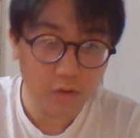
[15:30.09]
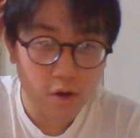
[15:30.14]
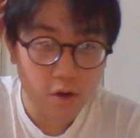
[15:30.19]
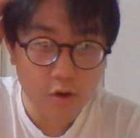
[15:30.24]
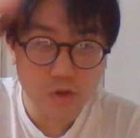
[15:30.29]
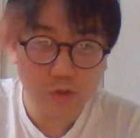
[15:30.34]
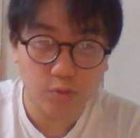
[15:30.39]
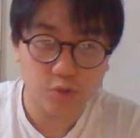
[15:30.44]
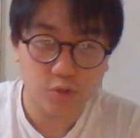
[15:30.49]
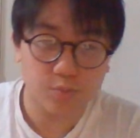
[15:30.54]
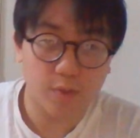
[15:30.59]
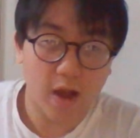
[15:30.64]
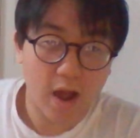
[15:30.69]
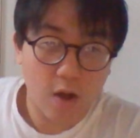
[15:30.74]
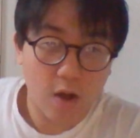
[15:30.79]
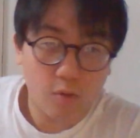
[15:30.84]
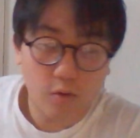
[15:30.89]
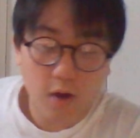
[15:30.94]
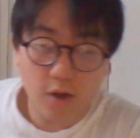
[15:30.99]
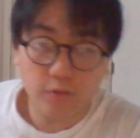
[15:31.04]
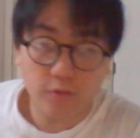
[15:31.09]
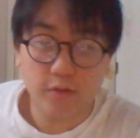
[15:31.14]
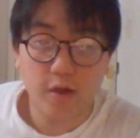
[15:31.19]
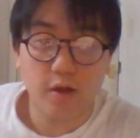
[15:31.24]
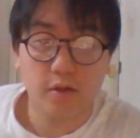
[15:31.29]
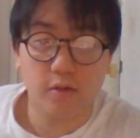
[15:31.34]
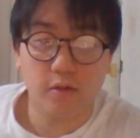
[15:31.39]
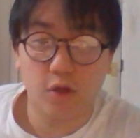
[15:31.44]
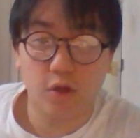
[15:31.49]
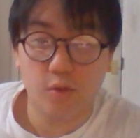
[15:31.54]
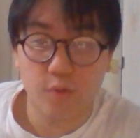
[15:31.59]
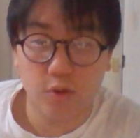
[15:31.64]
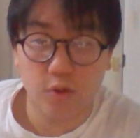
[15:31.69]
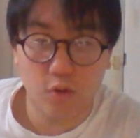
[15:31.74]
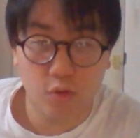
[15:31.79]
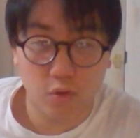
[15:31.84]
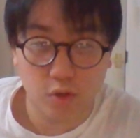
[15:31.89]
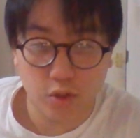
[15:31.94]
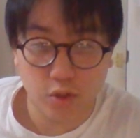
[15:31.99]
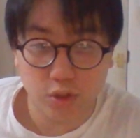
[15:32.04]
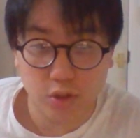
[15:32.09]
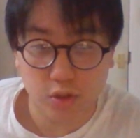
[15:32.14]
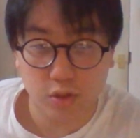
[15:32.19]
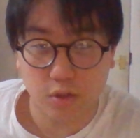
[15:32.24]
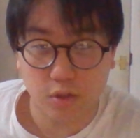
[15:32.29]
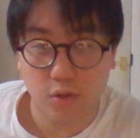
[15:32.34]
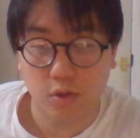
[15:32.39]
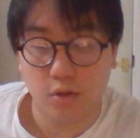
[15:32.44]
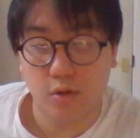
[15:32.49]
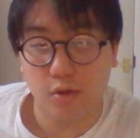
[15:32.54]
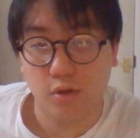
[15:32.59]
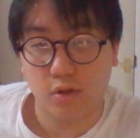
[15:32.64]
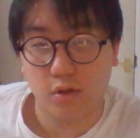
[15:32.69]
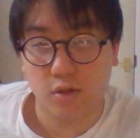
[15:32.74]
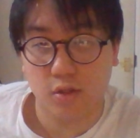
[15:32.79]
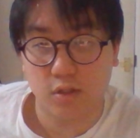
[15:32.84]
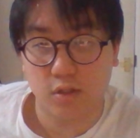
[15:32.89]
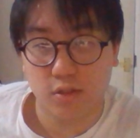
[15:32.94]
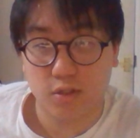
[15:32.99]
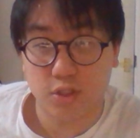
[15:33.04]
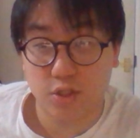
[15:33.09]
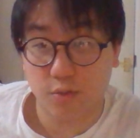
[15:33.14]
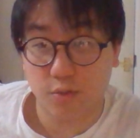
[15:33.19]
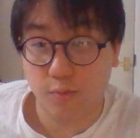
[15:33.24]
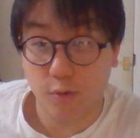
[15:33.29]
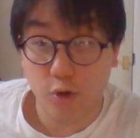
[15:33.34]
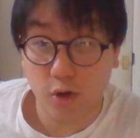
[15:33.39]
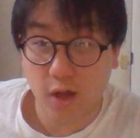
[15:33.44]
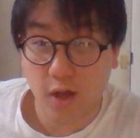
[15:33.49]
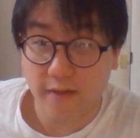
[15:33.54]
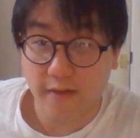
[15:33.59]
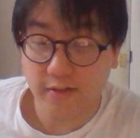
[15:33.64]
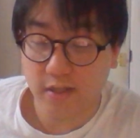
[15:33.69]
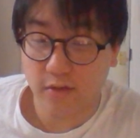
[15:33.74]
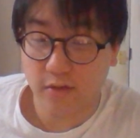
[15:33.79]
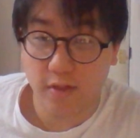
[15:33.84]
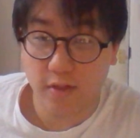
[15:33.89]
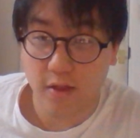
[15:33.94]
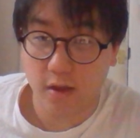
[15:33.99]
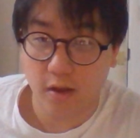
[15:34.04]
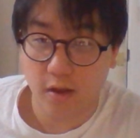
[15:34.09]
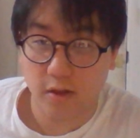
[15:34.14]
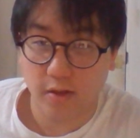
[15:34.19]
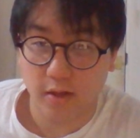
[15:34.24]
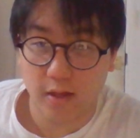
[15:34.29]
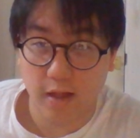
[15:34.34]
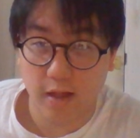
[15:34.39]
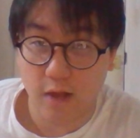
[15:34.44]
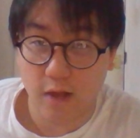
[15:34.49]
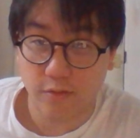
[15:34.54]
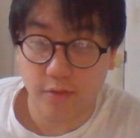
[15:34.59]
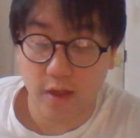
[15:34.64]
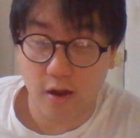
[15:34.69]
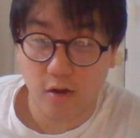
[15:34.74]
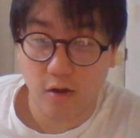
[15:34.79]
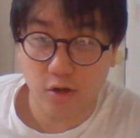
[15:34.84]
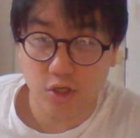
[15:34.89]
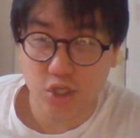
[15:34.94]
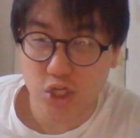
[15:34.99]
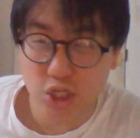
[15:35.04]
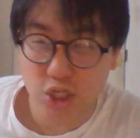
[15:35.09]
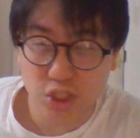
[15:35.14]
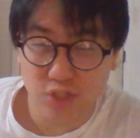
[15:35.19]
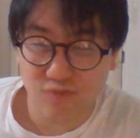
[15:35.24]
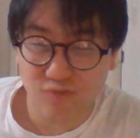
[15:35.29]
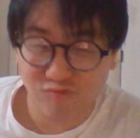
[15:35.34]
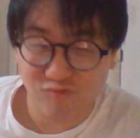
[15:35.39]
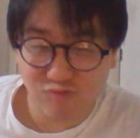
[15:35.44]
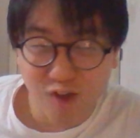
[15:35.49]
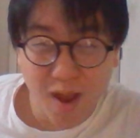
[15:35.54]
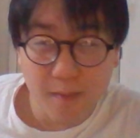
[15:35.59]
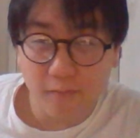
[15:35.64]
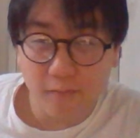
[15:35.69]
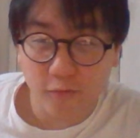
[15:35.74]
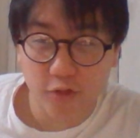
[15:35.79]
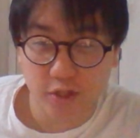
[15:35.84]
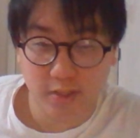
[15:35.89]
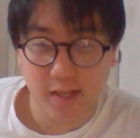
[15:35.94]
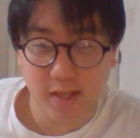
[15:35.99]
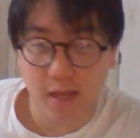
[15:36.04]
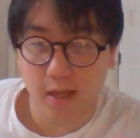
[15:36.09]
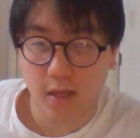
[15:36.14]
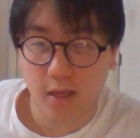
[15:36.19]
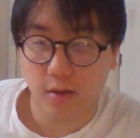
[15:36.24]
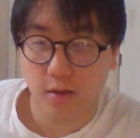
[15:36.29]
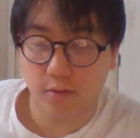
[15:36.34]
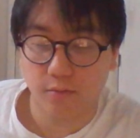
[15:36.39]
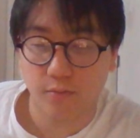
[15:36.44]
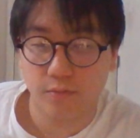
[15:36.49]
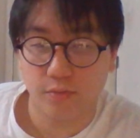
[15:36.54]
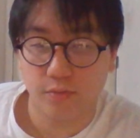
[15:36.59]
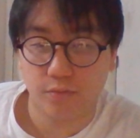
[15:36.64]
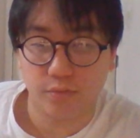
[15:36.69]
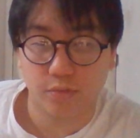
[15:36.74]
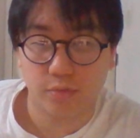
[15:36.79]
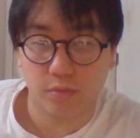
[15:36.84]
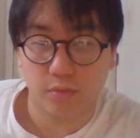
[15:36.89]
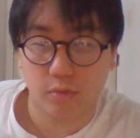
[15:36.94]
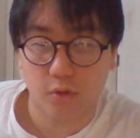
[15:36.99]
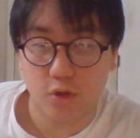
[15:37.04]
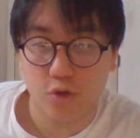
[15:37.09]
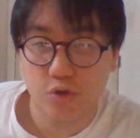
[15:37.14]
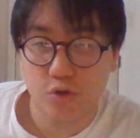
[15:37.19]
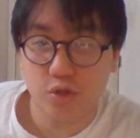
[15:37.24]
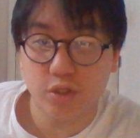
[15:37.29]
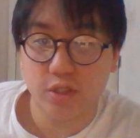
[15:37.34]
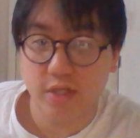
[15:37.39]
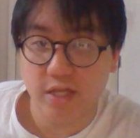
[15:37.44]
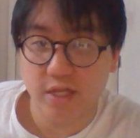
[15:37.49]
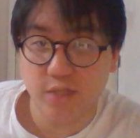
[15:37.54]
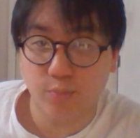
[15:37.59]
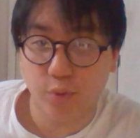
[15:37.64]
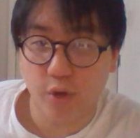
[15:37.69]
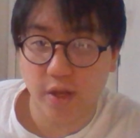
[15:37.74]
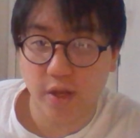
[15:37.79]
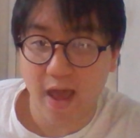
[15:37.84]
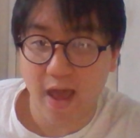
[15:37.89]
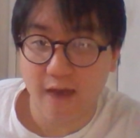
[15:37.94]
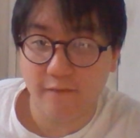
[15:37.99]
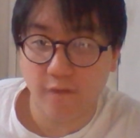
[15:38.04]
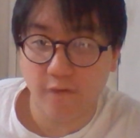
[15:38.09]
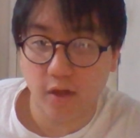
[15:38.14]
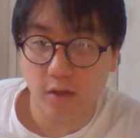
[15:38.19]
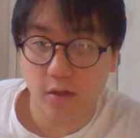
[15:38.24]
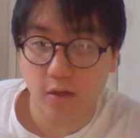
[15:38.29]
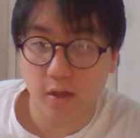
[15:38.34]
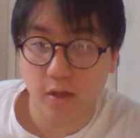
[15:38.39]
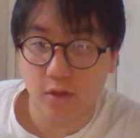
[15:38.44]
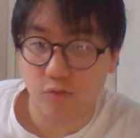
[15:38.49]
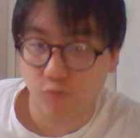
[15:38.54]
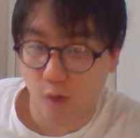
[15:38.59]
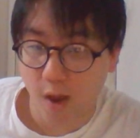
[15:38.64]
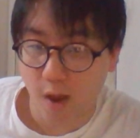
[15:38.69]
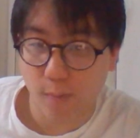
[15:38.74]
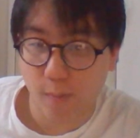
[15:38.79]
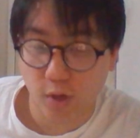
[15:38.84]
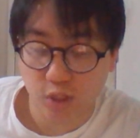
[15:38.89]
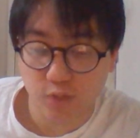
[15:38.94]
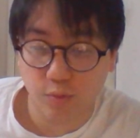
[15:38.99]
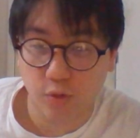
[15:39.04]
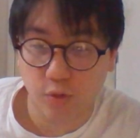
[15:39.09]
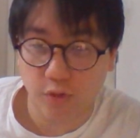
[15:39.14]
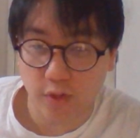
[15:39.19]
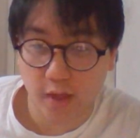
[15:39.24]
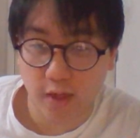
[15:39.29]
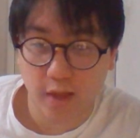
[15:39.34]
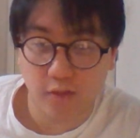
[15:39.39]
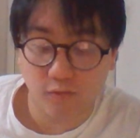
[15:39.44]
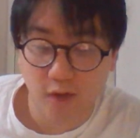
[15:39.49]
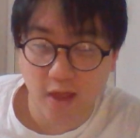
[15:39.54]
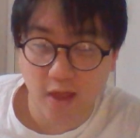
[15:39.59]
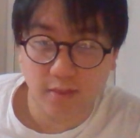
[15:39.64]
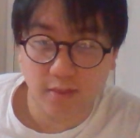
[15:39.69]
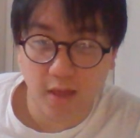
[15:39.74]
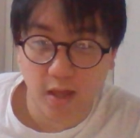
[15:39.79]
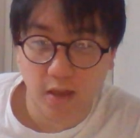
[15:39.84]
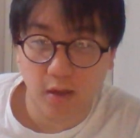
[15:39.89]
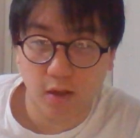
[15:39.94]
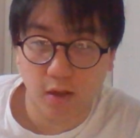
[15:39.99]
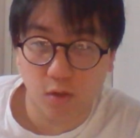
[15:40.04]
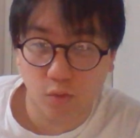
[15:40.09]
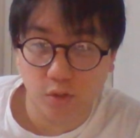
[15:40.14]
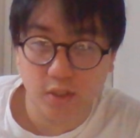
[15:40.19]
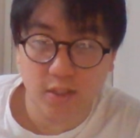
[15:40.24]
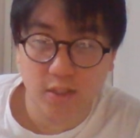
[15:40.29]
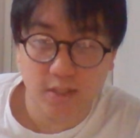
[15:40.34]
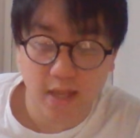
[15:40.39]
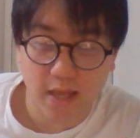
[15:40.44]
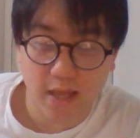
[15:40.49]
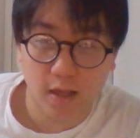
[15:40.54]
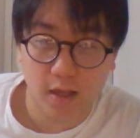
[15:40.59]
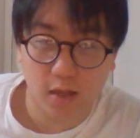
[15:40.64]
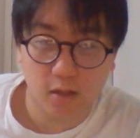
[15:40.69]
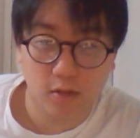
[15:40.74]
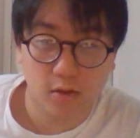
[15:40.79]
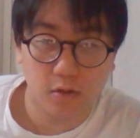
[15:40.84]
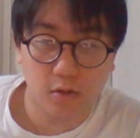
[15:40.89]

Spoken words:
There is so much power out there that could be yours. Just a good lifestyle out there, just right for the taking. You just need to put in effort in the right possible th in the right thing in order to take it.